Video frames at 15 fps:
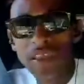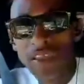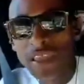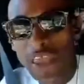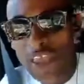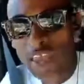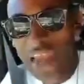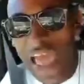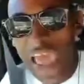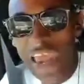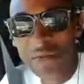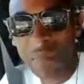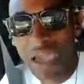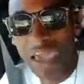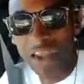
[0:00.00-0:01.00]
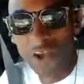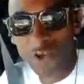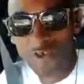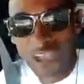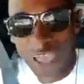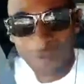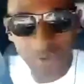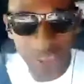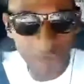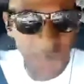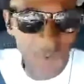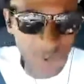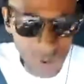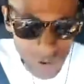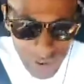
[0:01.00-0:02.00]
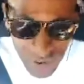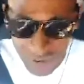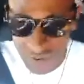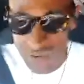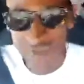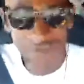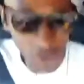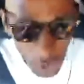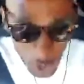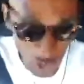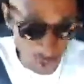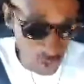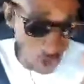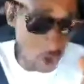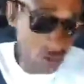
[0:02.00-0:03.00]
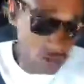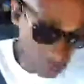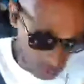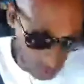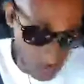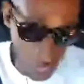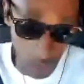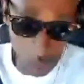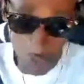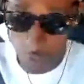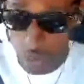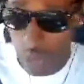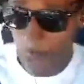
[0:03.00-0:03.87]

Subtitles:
Get your nine mind on, right, people? For those who know, you know what I'm talking